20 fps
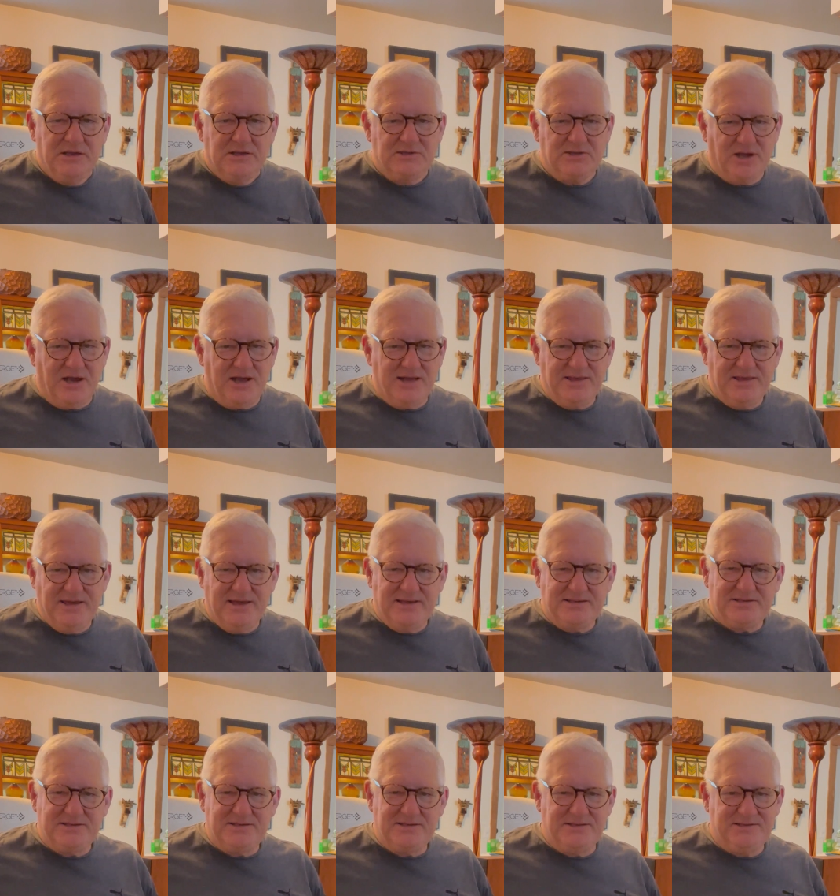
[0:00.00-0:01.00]
Saw
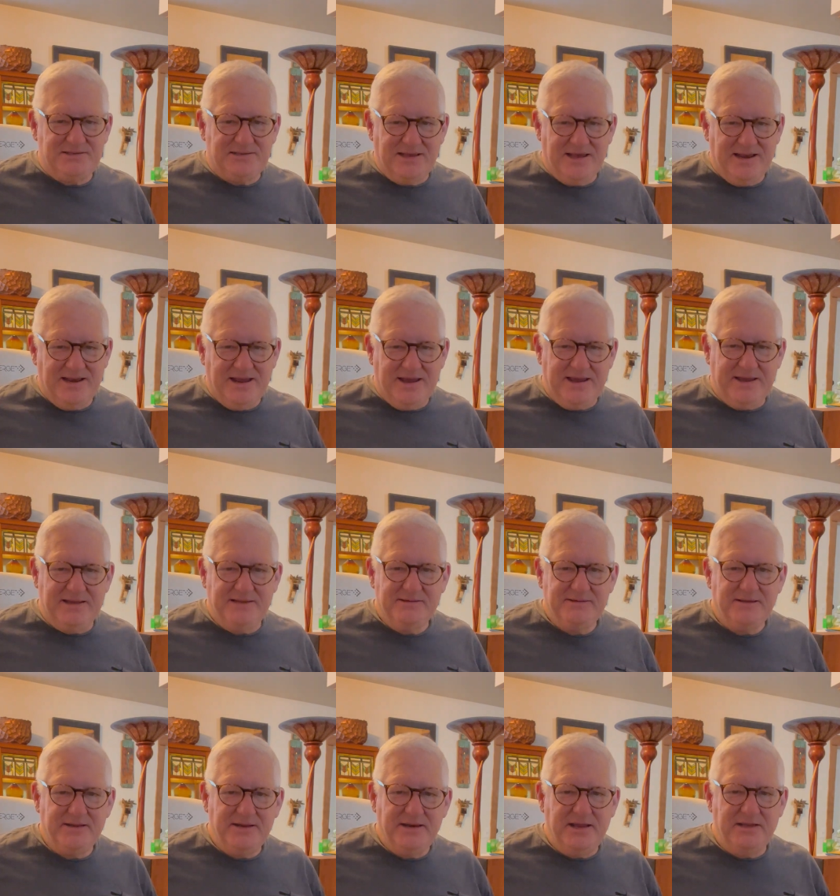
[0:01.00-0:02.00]
this and said, hey,
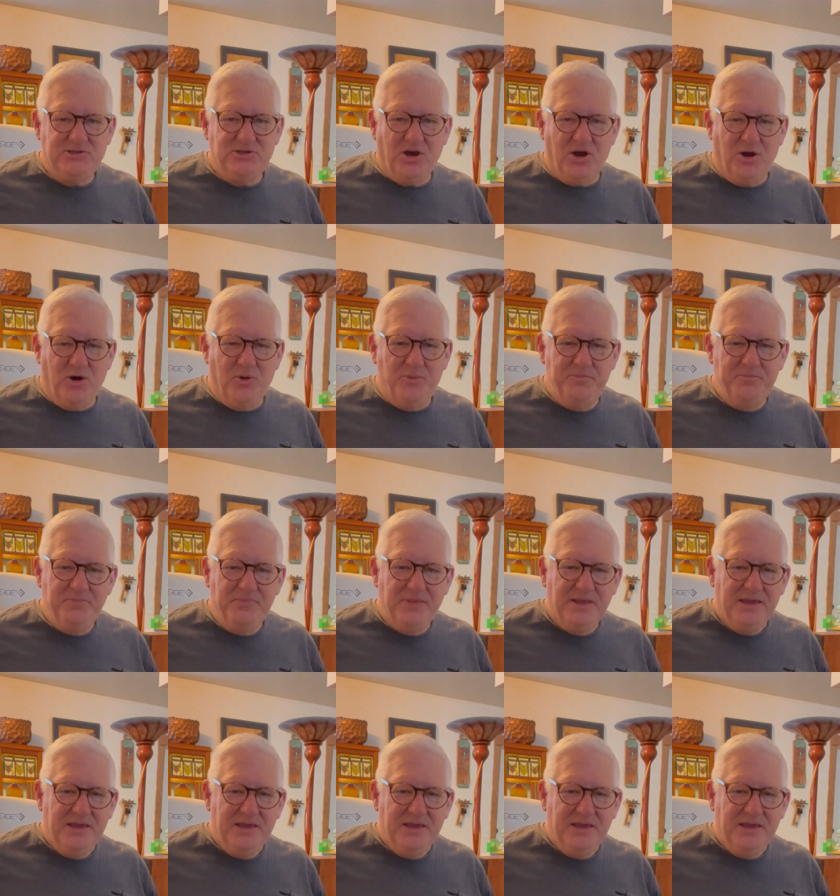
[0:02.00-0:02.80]
it needs a home.